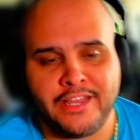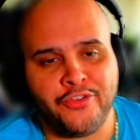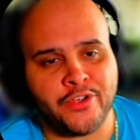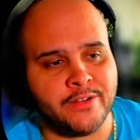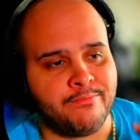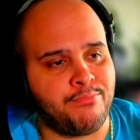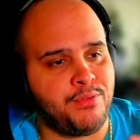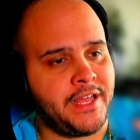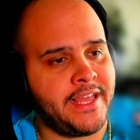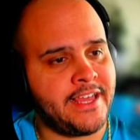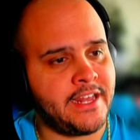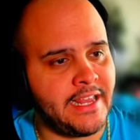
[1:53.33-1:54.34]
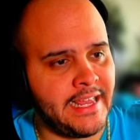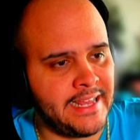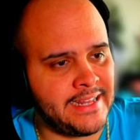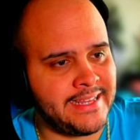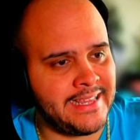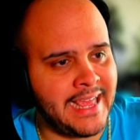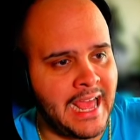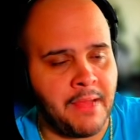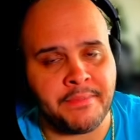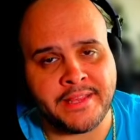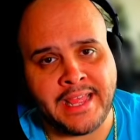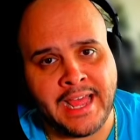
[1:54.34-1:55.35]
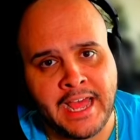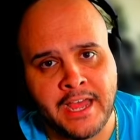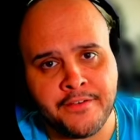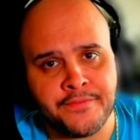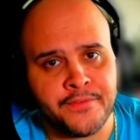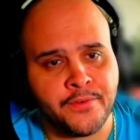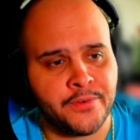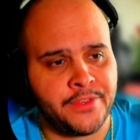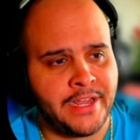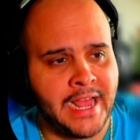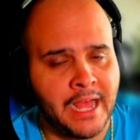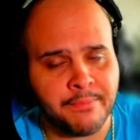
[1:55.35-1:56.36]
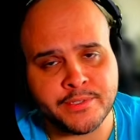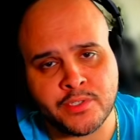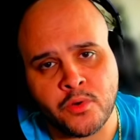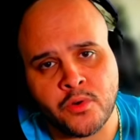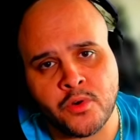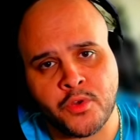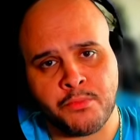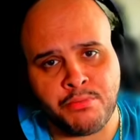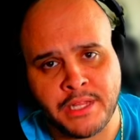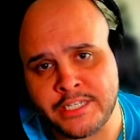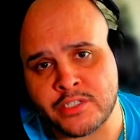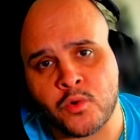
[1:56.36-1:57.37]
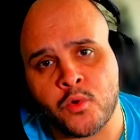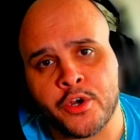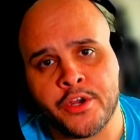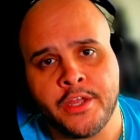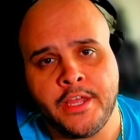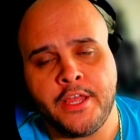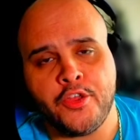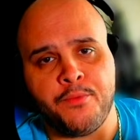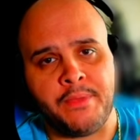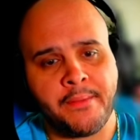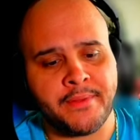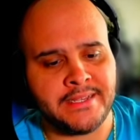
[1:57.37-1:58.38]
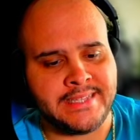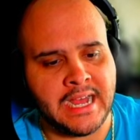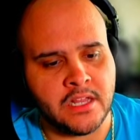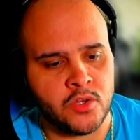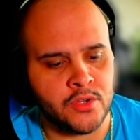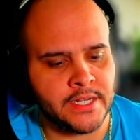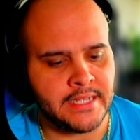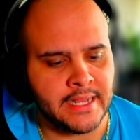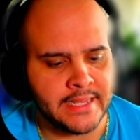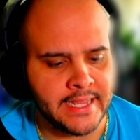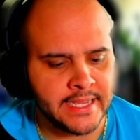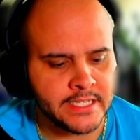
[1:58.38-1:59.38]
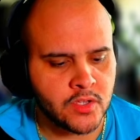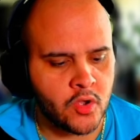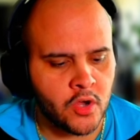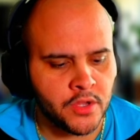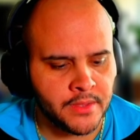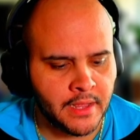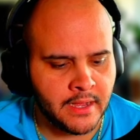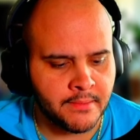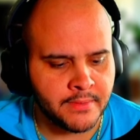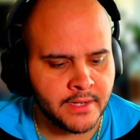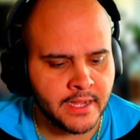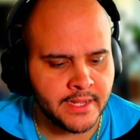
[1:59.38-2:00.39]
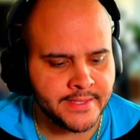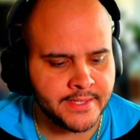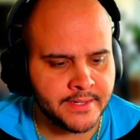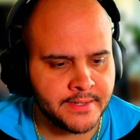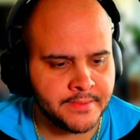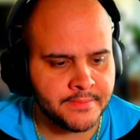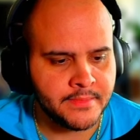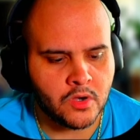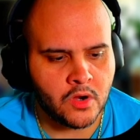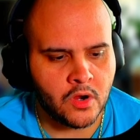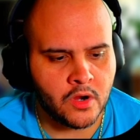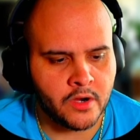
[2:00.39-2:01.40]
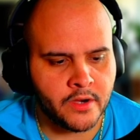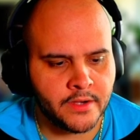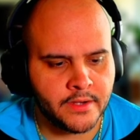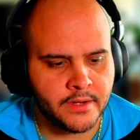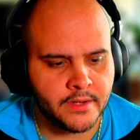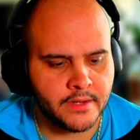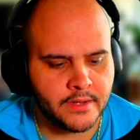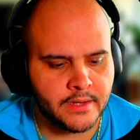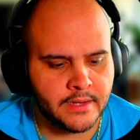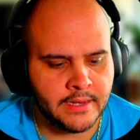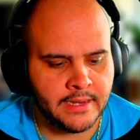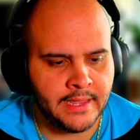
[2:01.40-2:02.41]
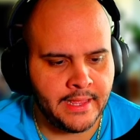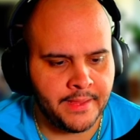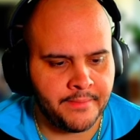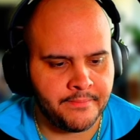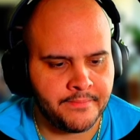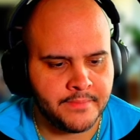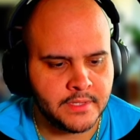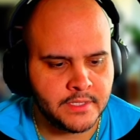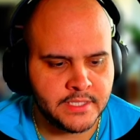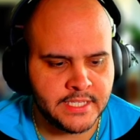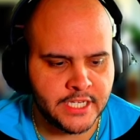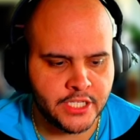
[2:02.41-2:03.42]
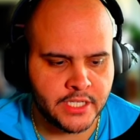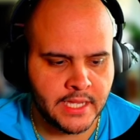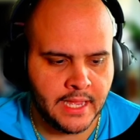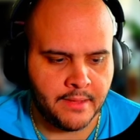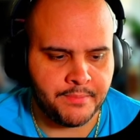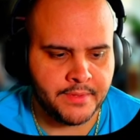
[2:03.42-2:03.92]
You can play it in the app that they have for the App Store or the Play Store. You'll be able to download it. I think it's called Gundam Card Game Teaching App.